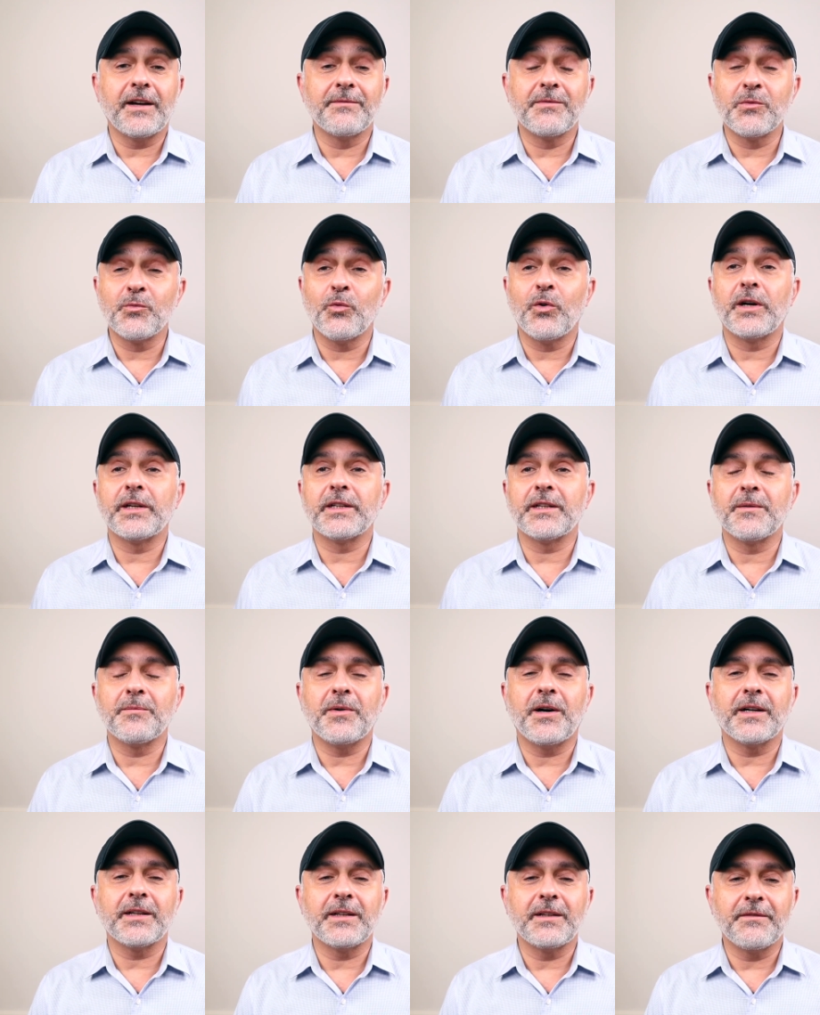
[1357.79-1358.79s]
I've been wanting a
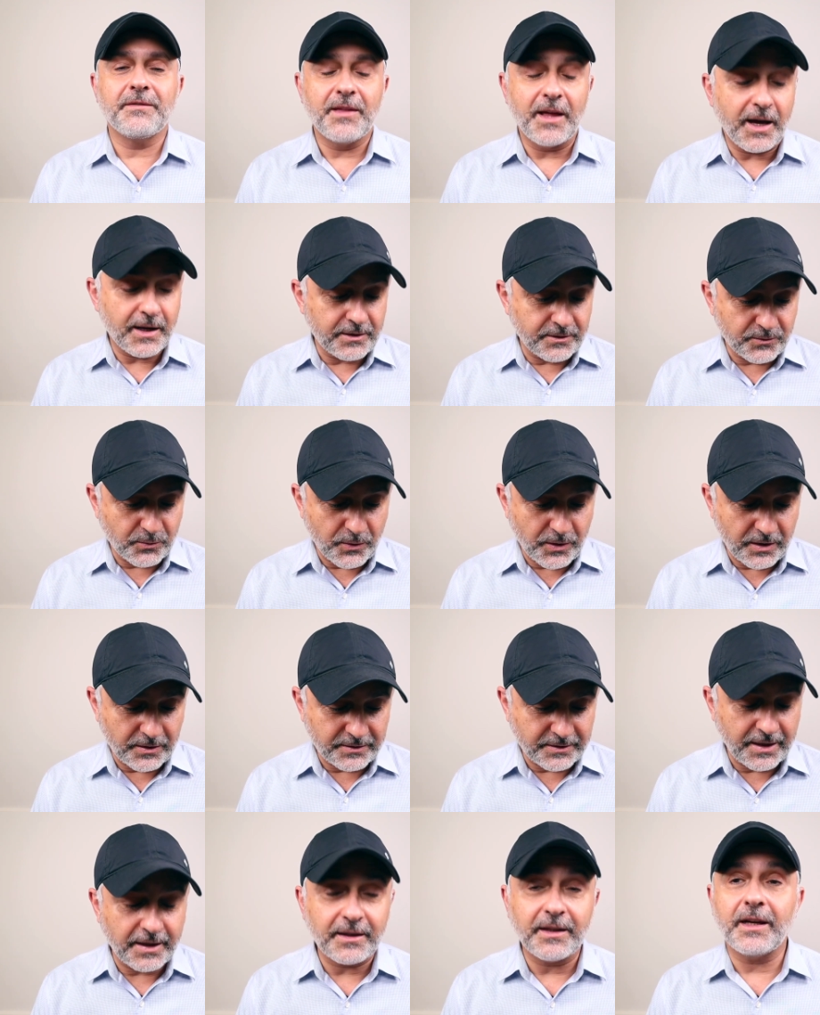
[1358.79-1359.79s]
bottle of that as well.
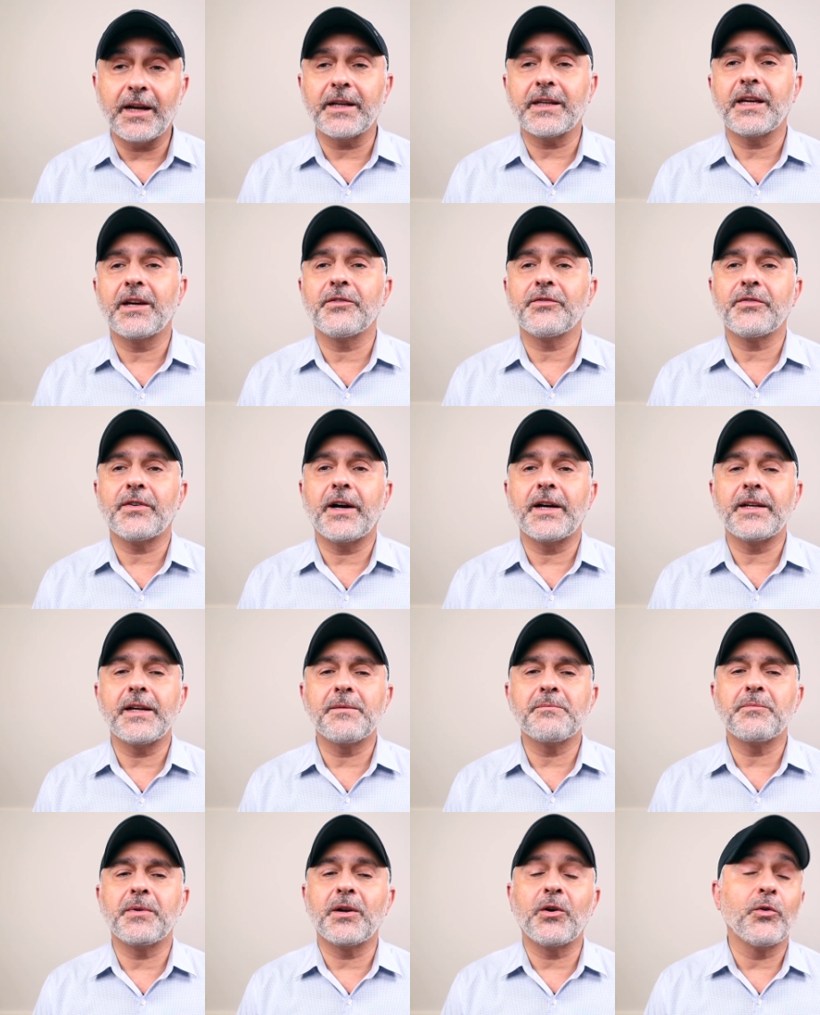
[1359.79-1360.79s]
Sadly, I can't find
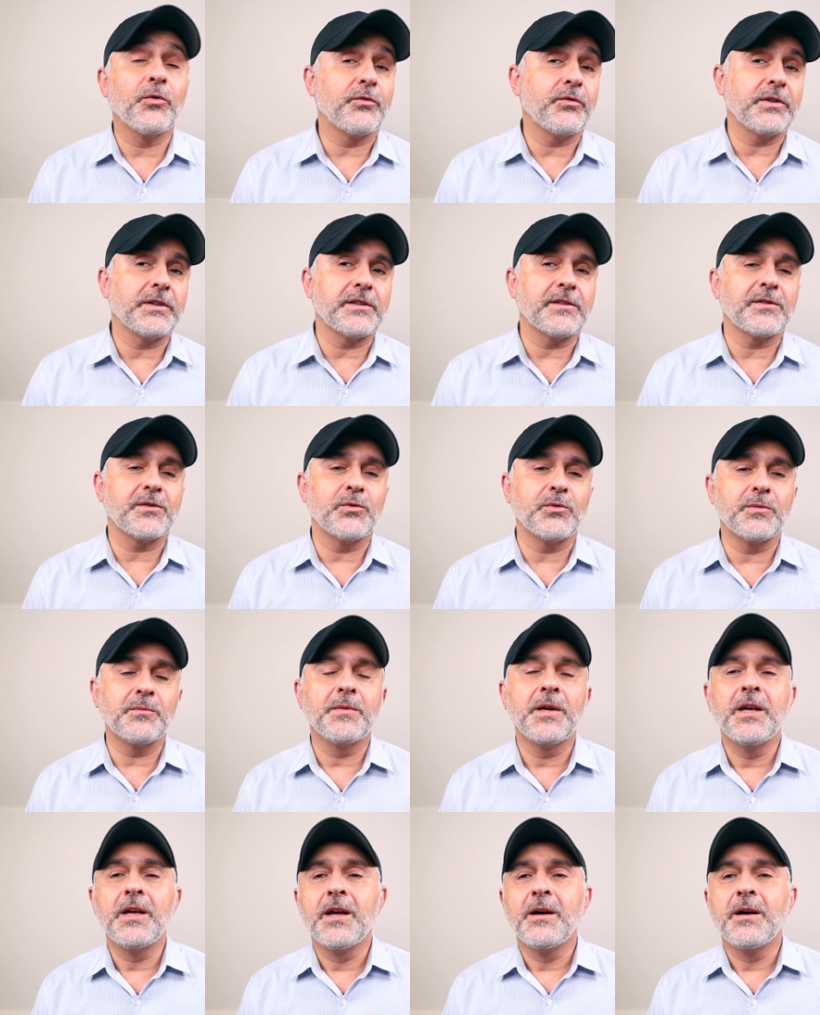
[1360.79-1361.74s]
it, but hopefully soon.